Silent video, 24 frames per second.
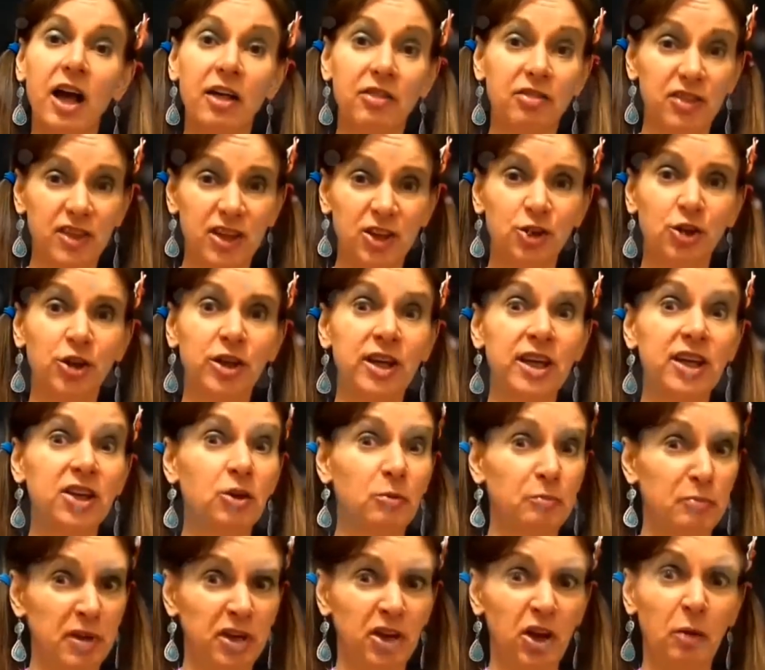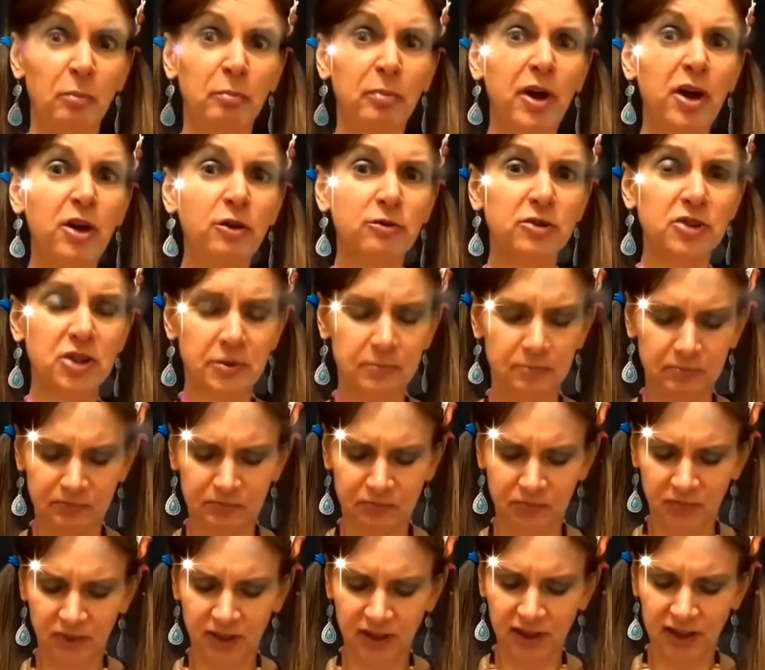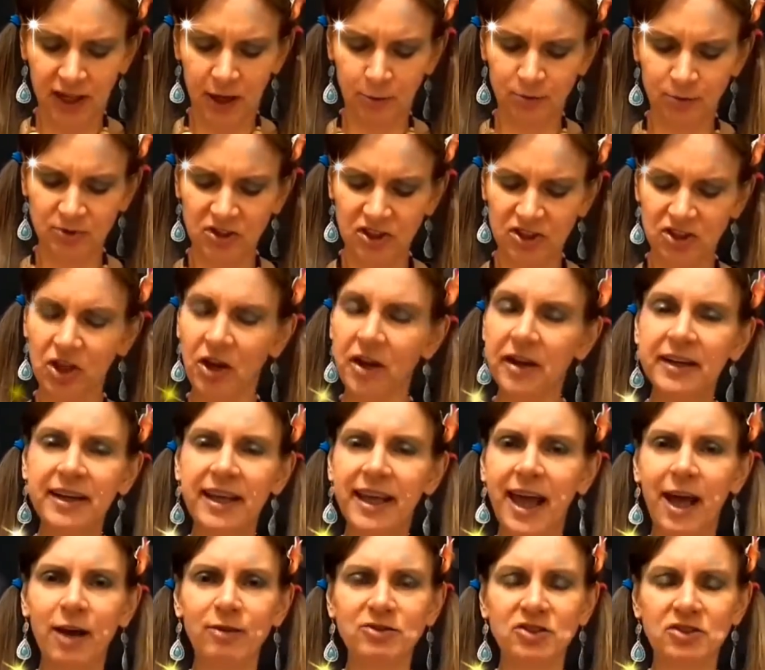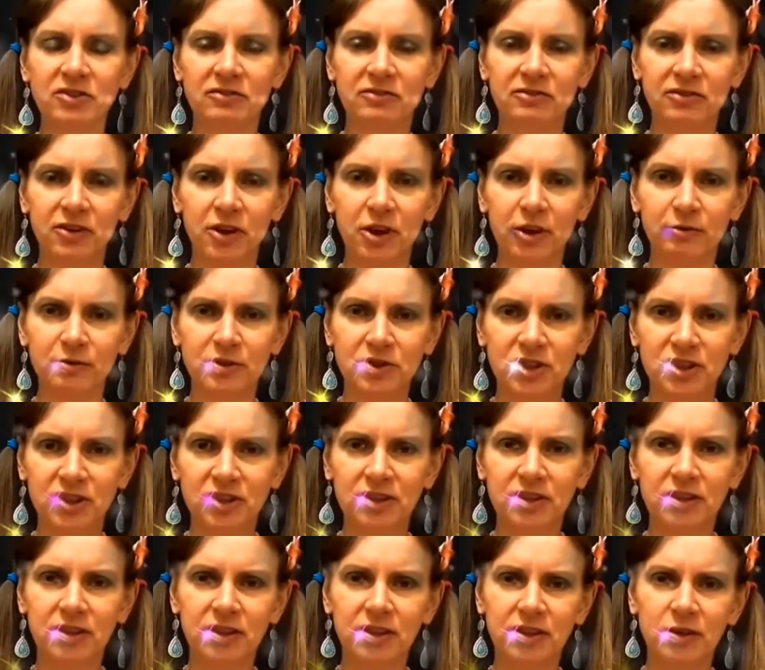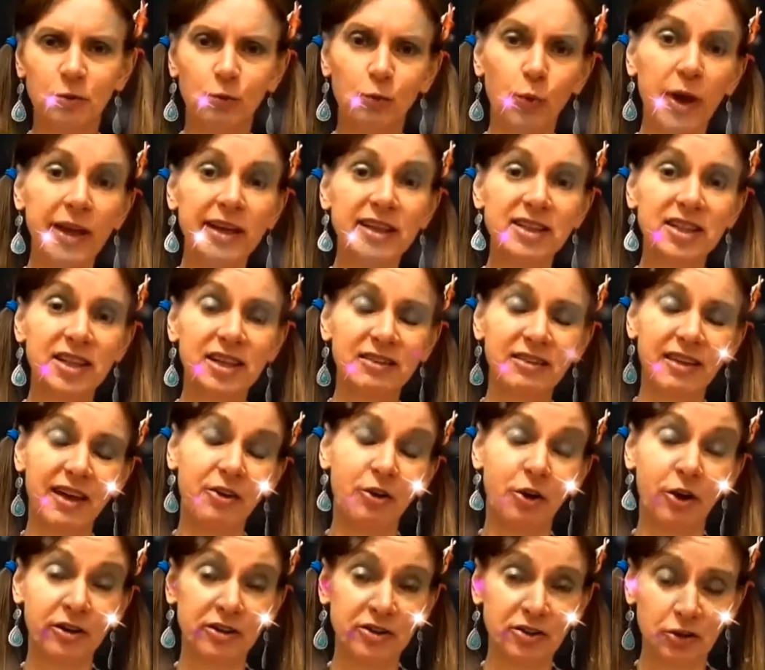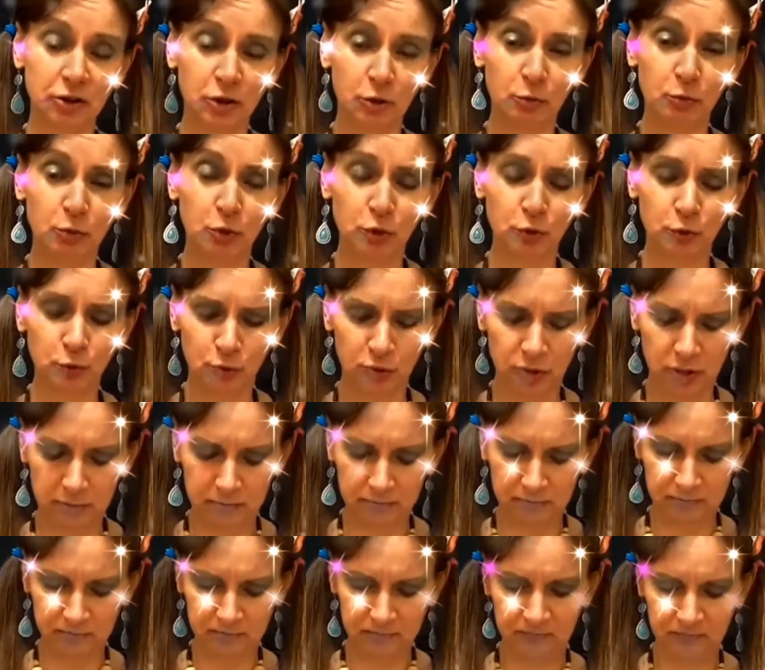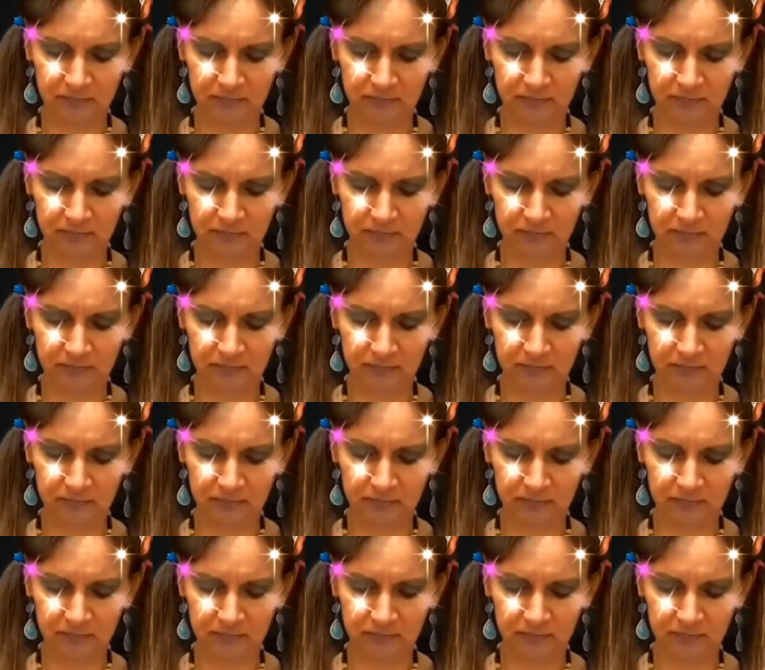"I think you need a bigger boat." It was a tiny house afloat, waiting there under the moon.